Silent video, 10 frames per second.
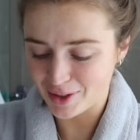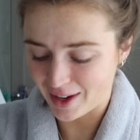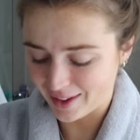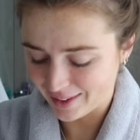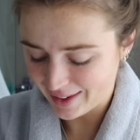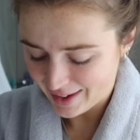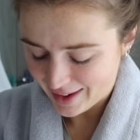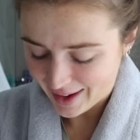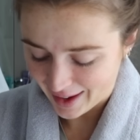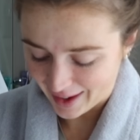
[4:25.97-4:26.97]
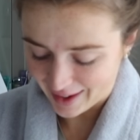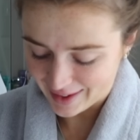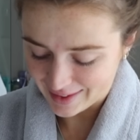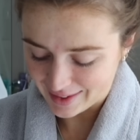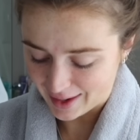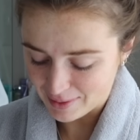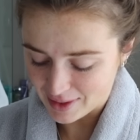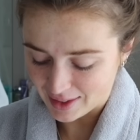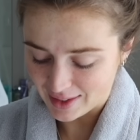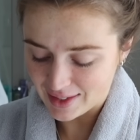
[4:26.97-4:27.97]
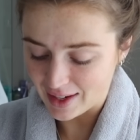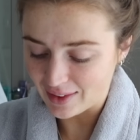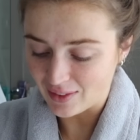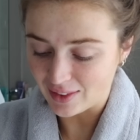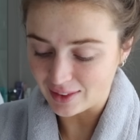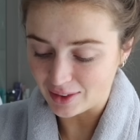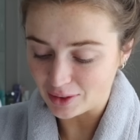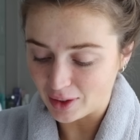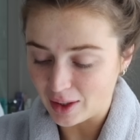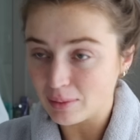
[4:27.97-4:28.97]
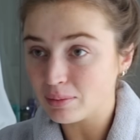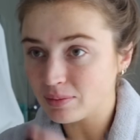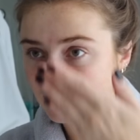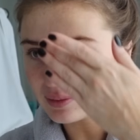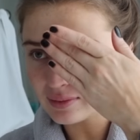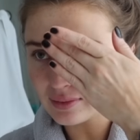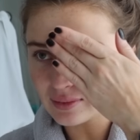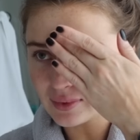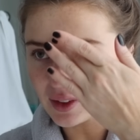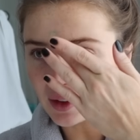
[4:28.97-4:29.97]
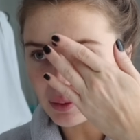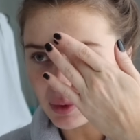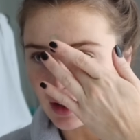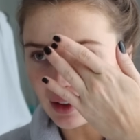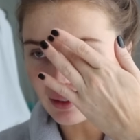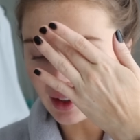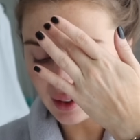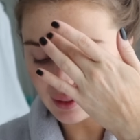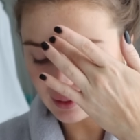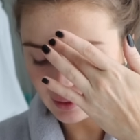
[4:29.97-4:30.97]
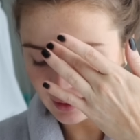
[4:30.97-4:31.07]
gel, and I'm just gonna take one little drop and just put that right